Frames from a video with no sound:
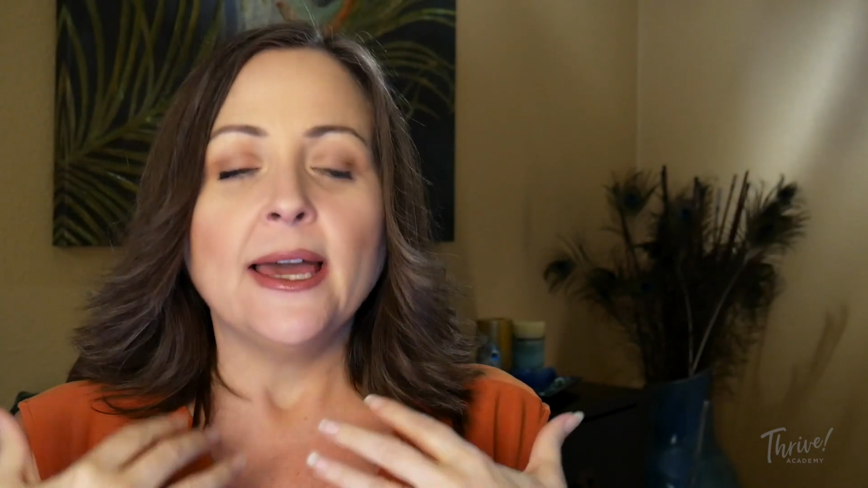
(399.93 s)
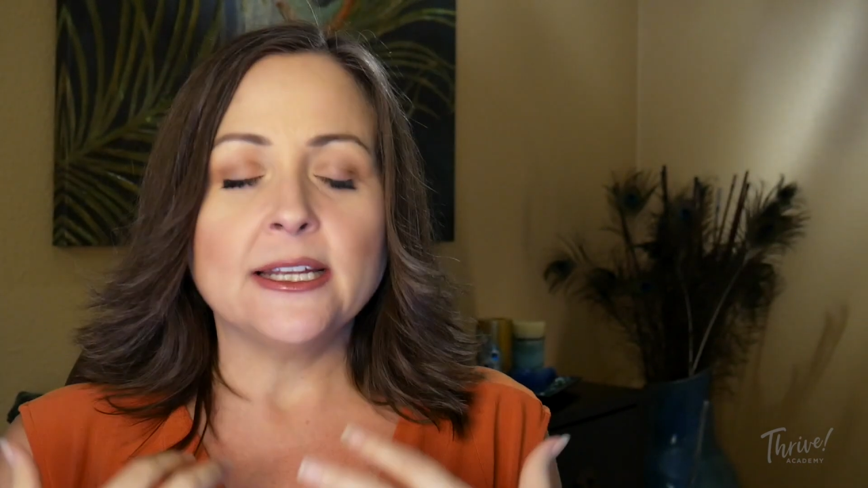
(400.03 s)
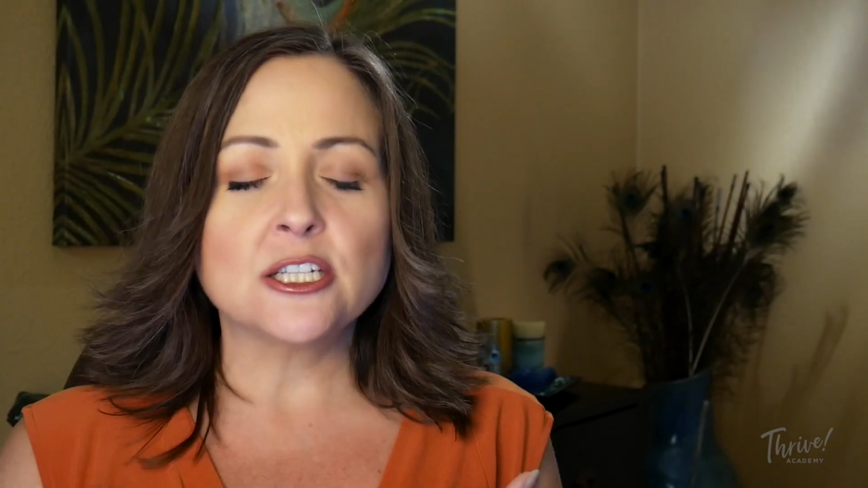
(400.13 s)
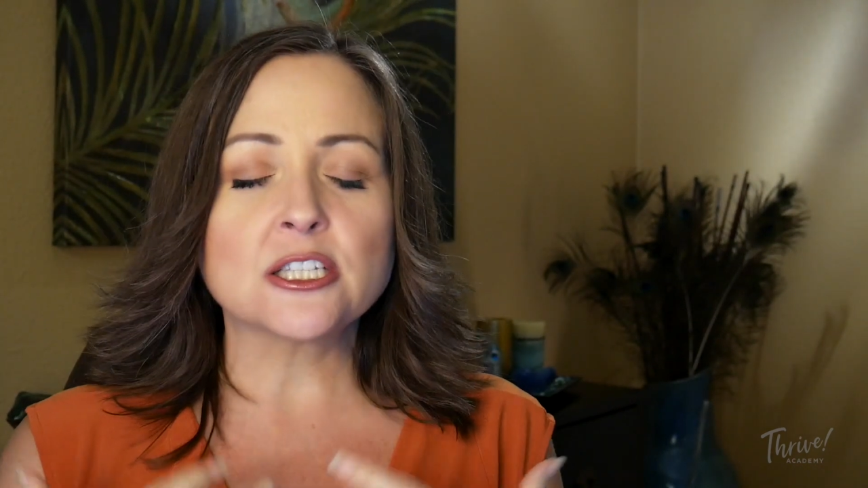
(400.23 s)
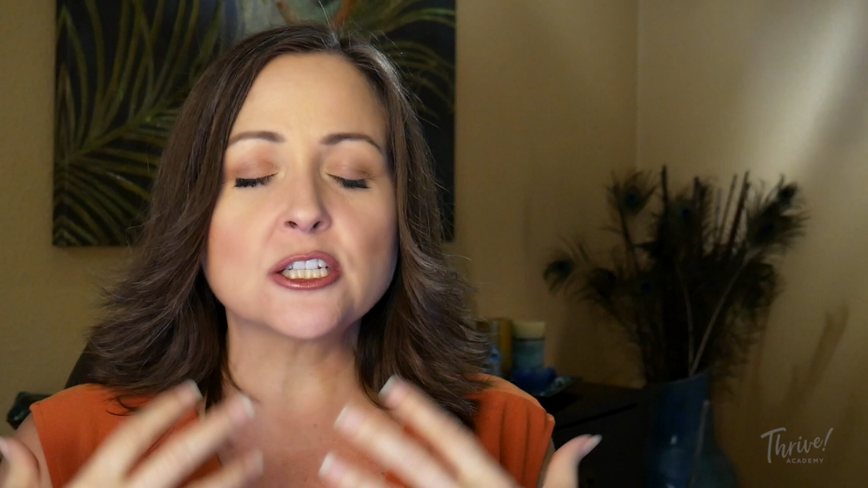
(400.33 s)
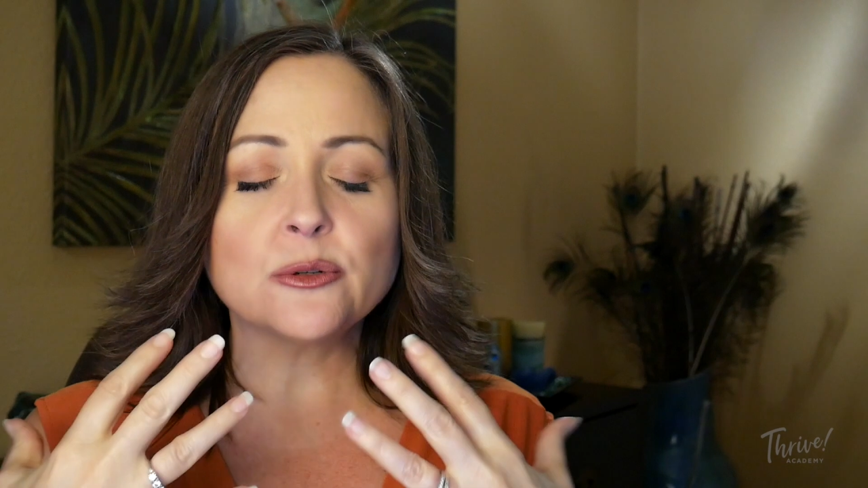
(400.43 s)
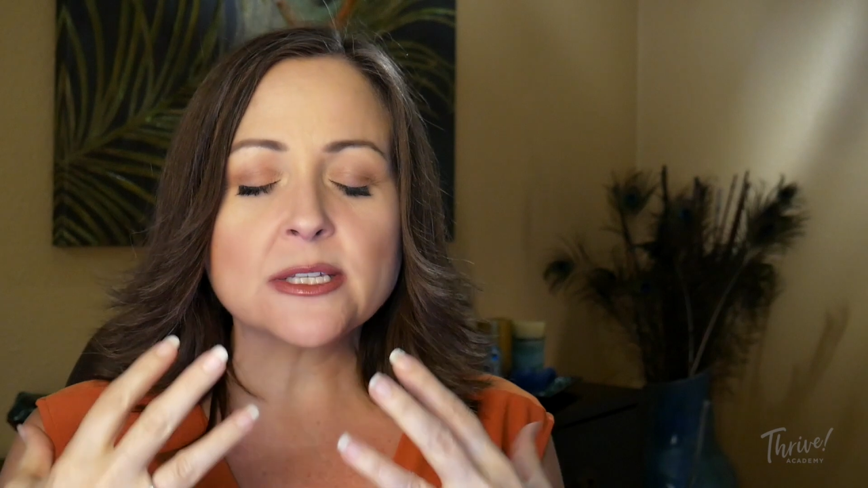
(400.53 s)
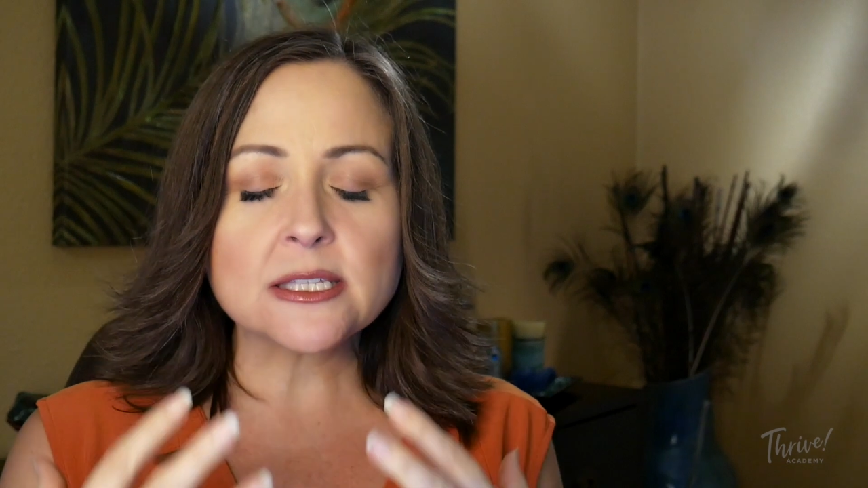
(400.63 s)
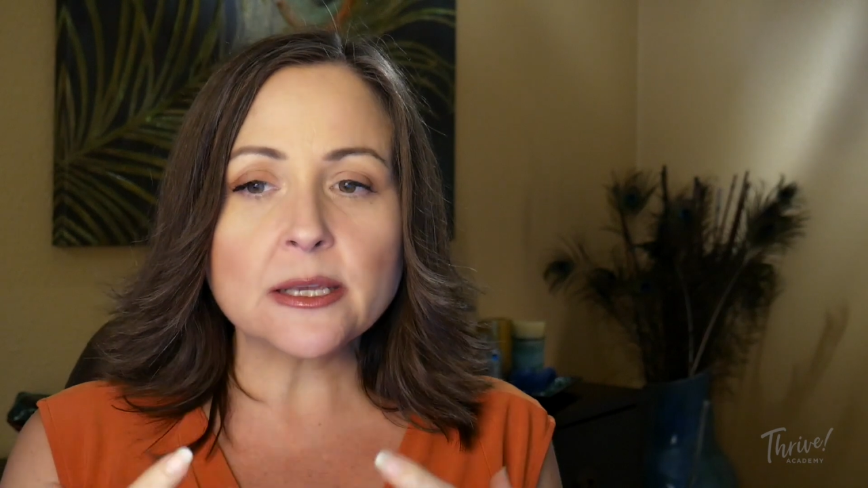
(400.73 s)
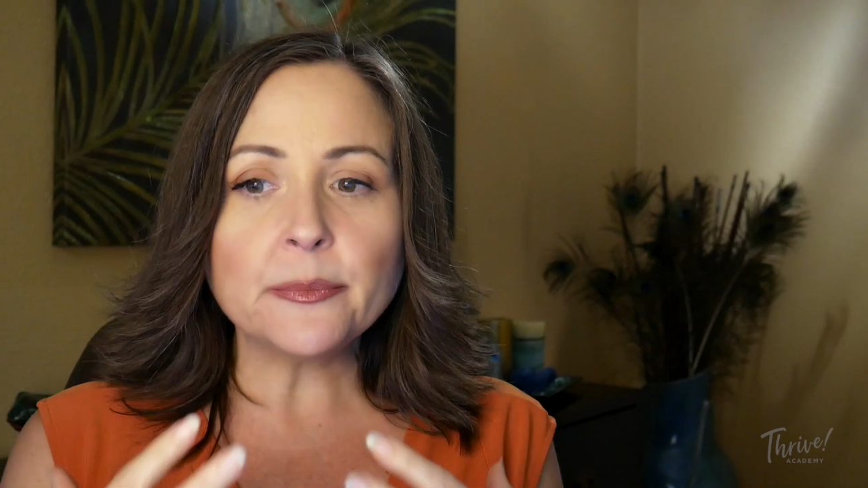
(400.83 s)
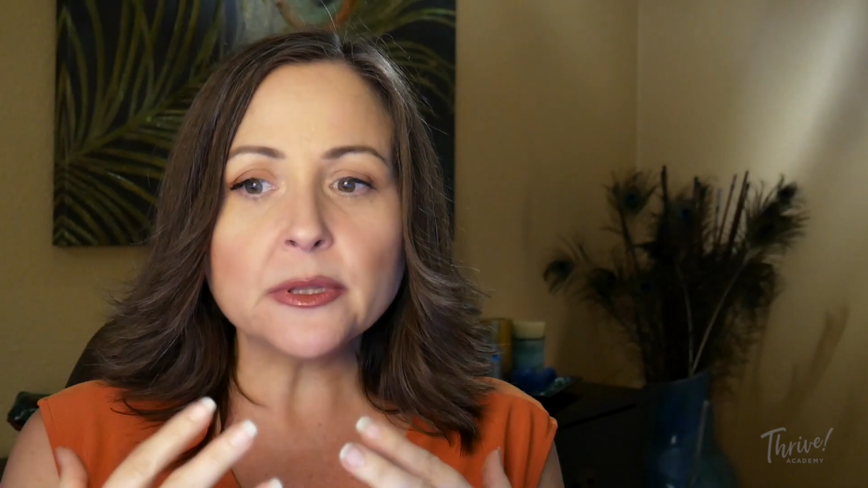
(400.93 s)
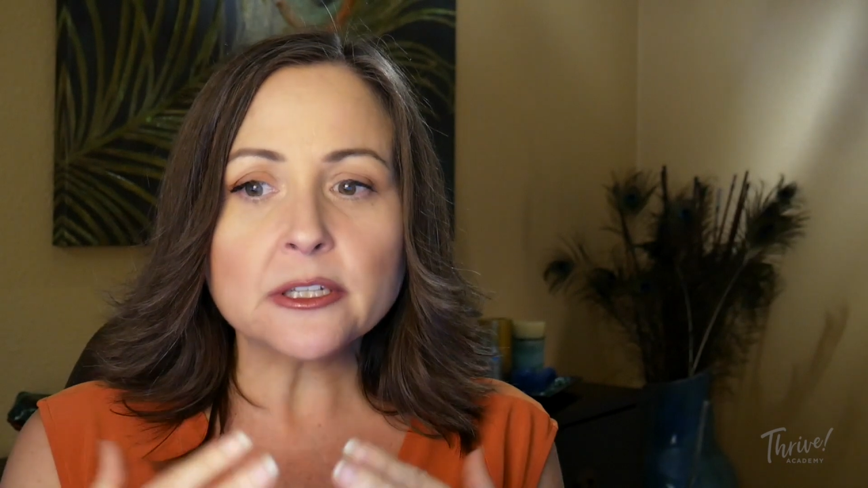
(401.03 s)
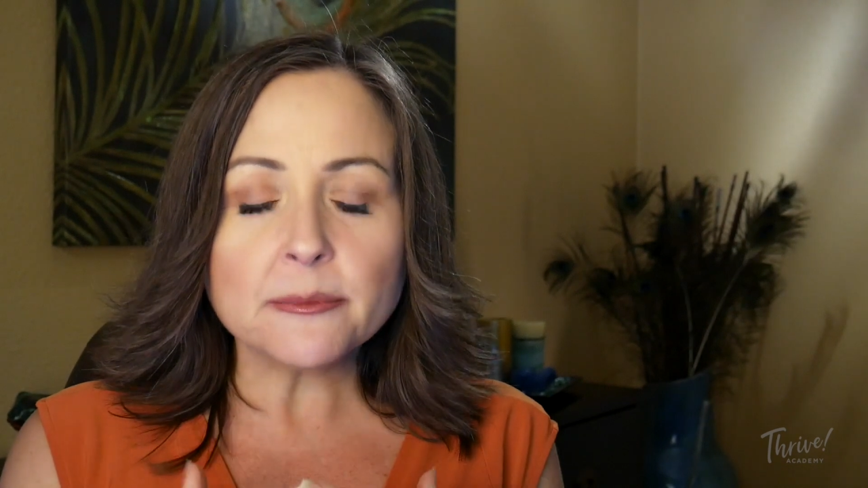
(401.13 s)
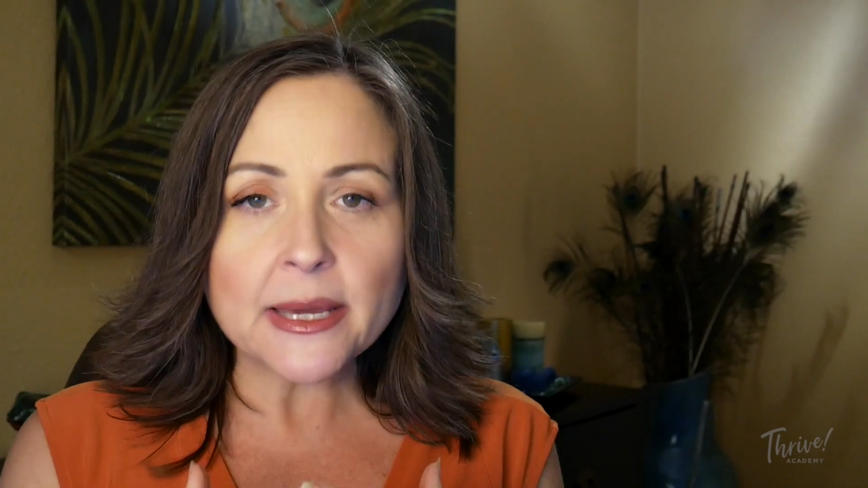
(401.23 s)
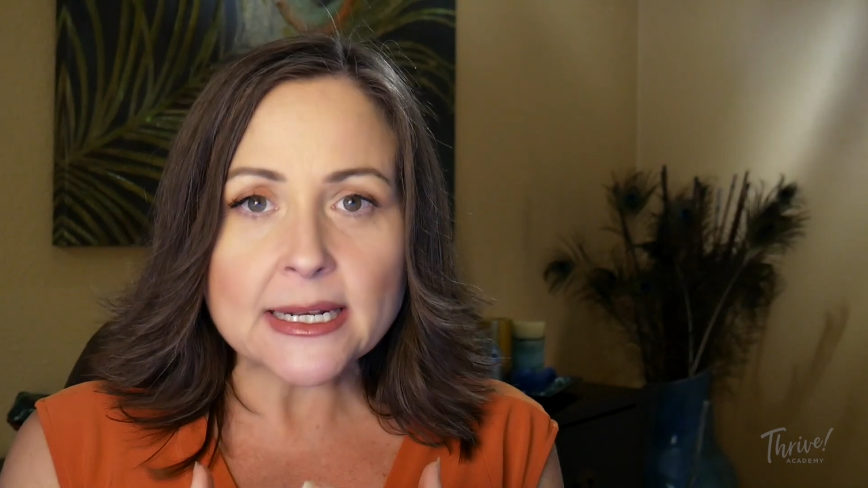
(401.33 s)
and just do a simple
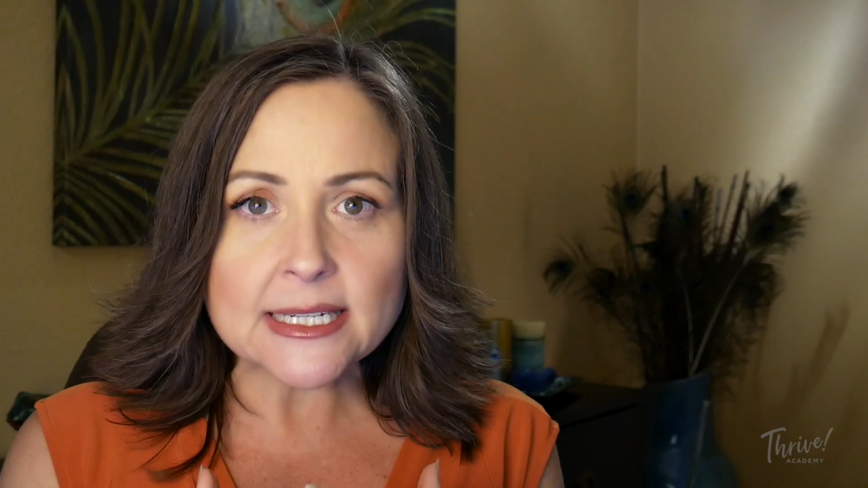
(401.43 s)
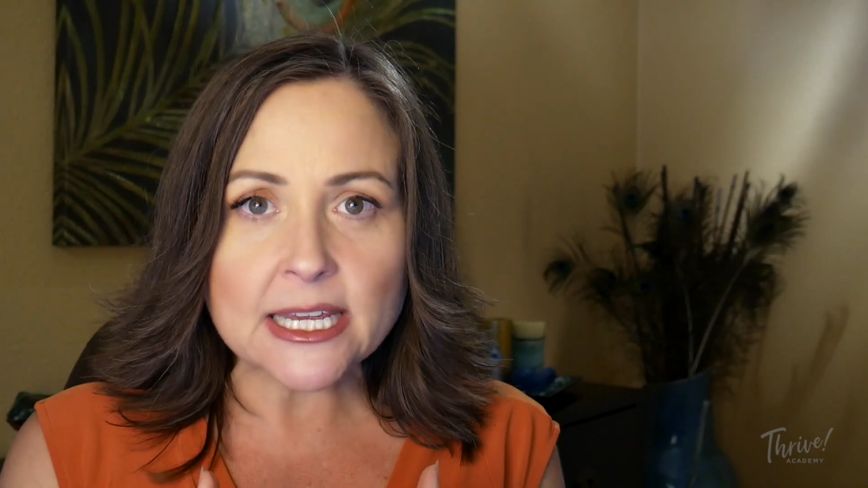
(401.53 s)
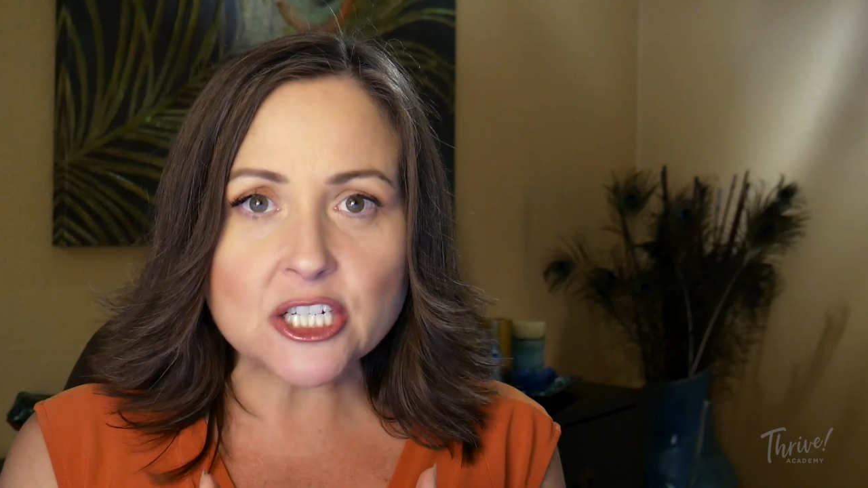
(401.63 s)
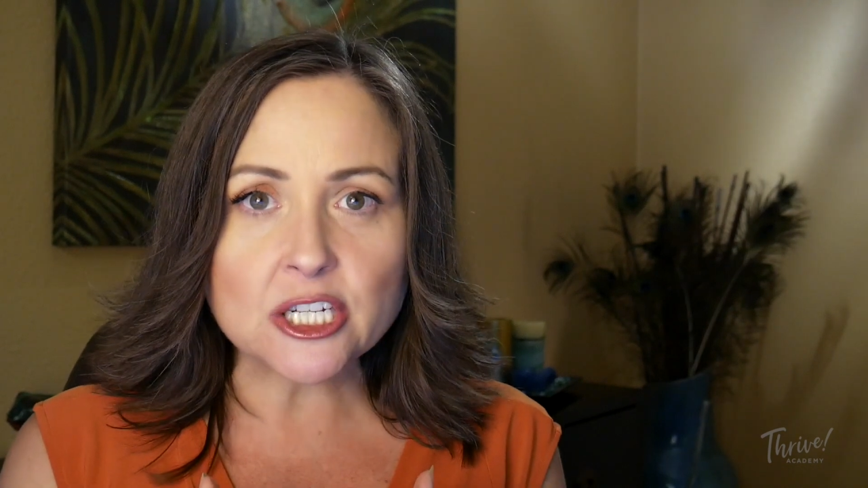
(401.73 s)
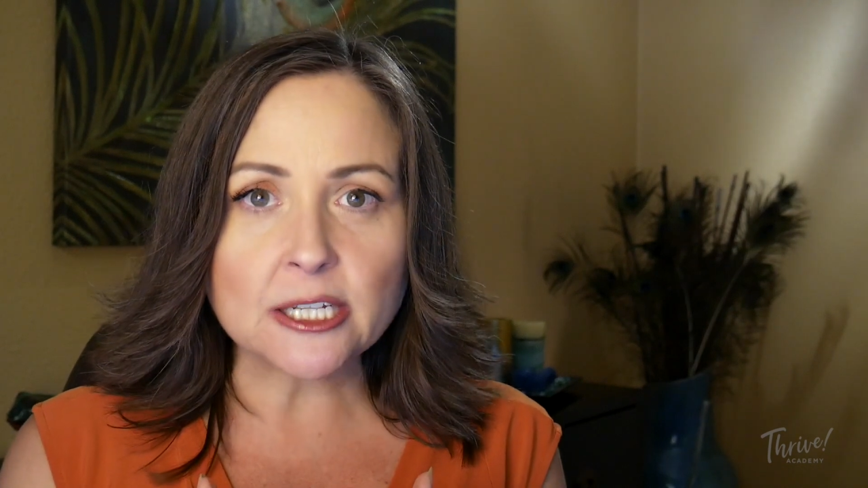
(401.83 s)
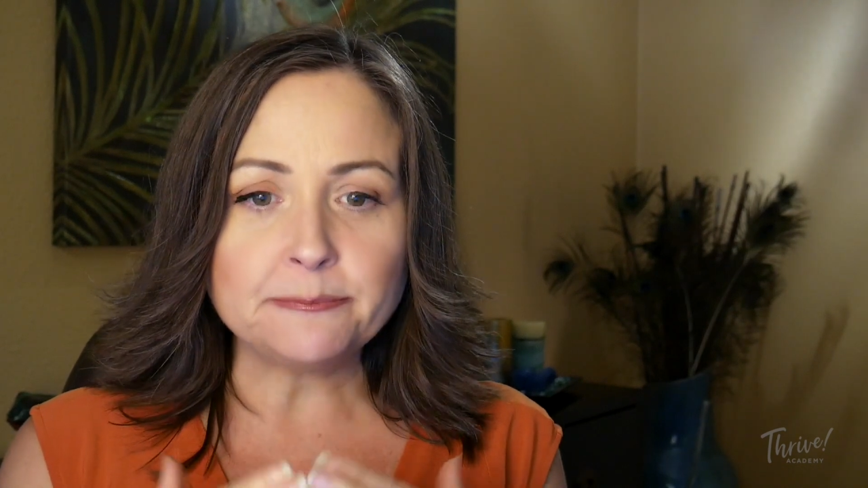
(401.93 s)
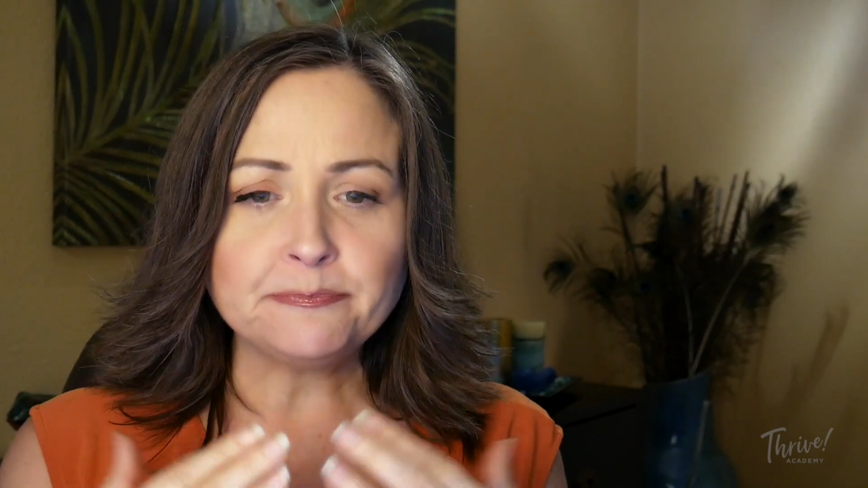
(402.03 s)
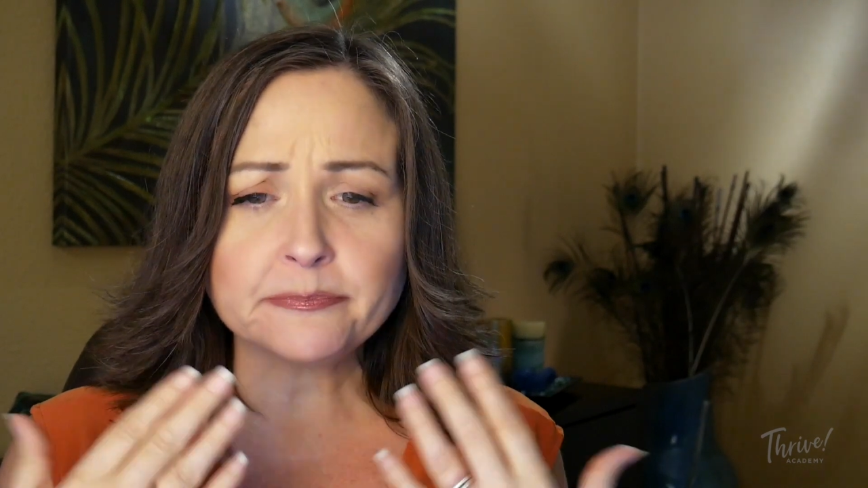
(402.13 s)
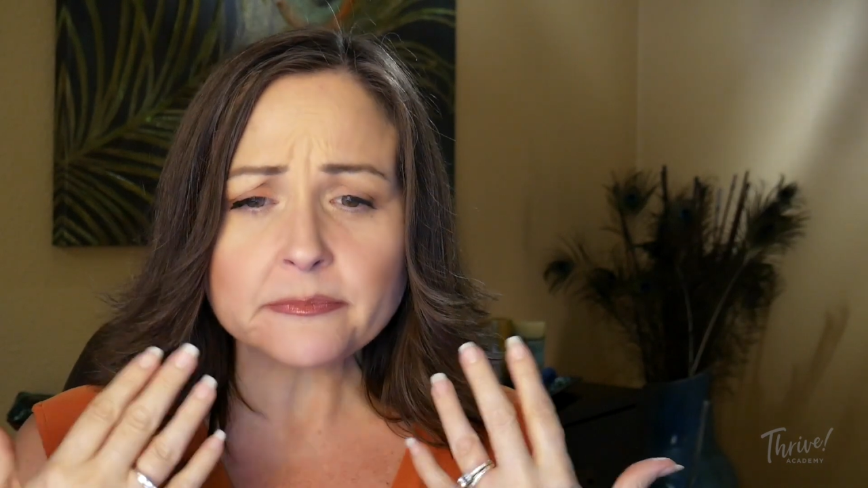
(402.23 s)
little meditation